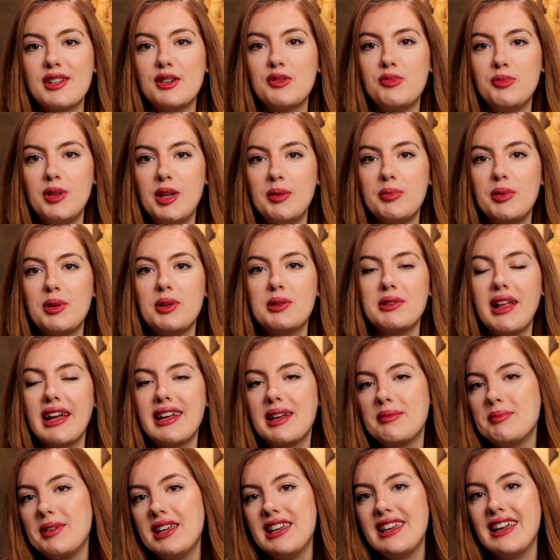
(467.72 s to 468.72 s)
of people
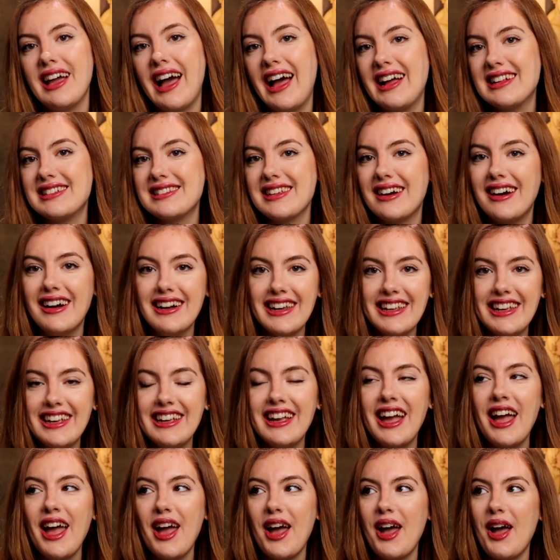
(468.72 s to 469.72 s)
like me and Ali
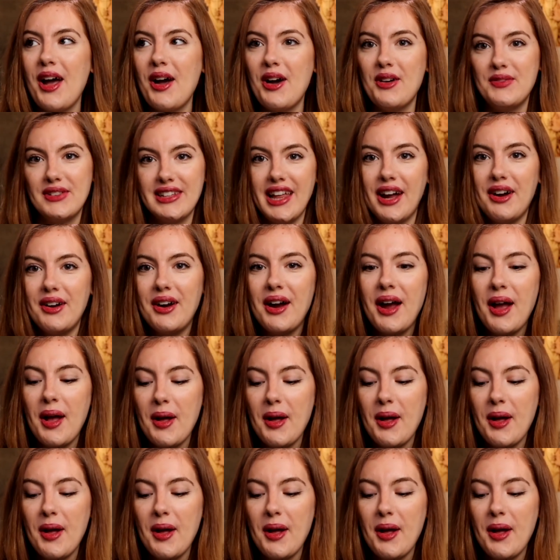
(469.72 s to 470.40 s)
over there.